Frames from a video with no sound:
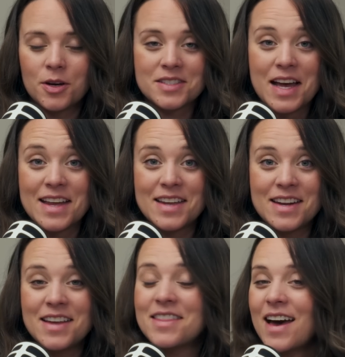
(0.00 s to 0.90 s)

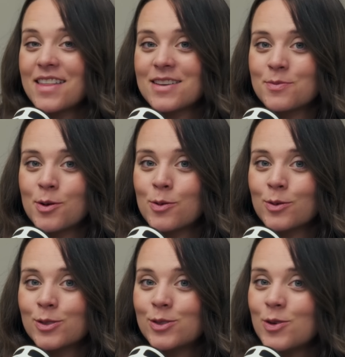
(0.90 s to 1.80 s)
excited that this book
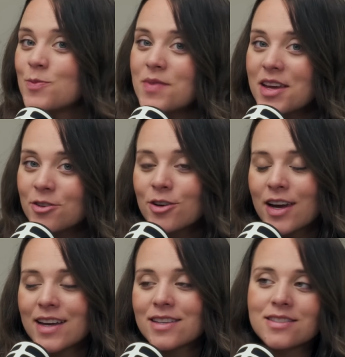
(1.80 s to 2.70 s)
will soon be in your
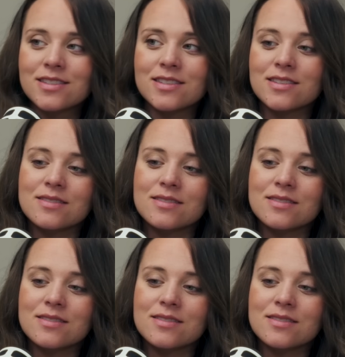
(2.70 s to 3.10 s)
hands.